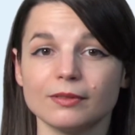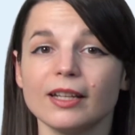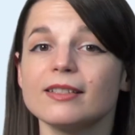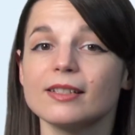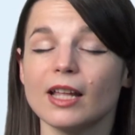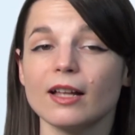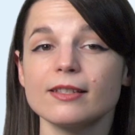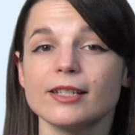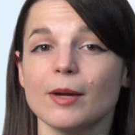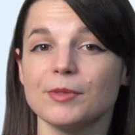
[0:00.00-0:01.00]
It's
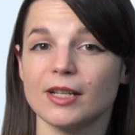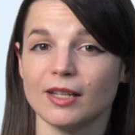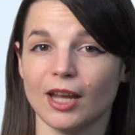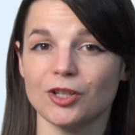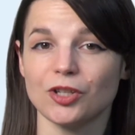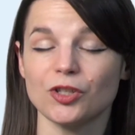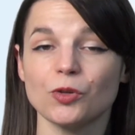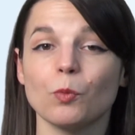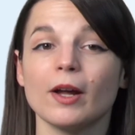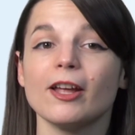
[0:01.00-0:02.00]
non-stop dedication
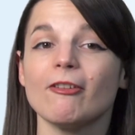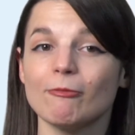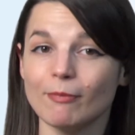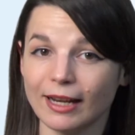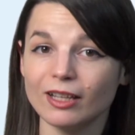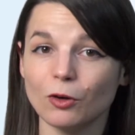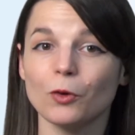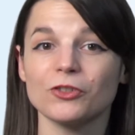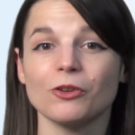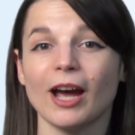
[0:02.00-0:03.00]
to one of many
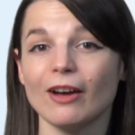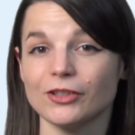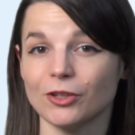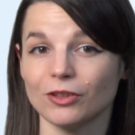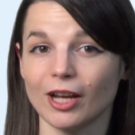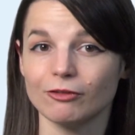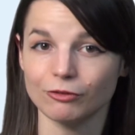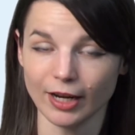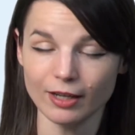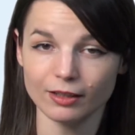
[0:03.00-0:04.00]
goals you have in your life,
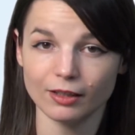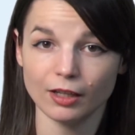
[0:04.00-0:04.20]
right?